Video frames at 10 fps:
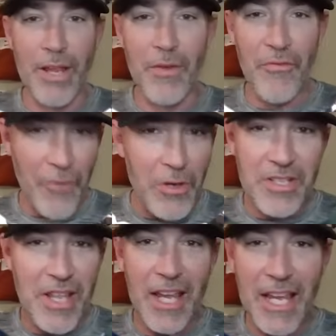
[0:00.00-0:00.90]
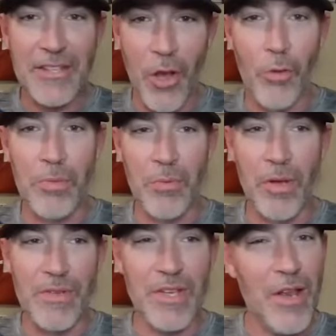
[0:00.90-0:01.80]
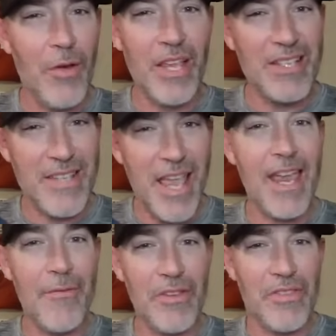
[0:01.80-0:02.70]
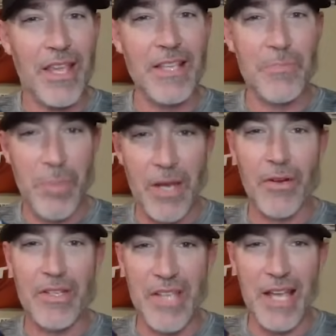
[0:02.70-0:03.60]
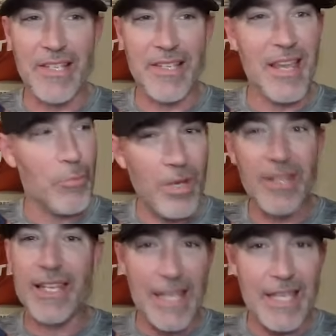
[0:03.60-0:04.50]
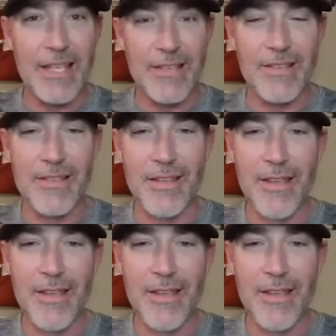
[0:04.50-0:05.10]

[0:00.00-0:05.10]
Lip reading: And the first thing he told me was, they say everything is bigger in Texas. It really is.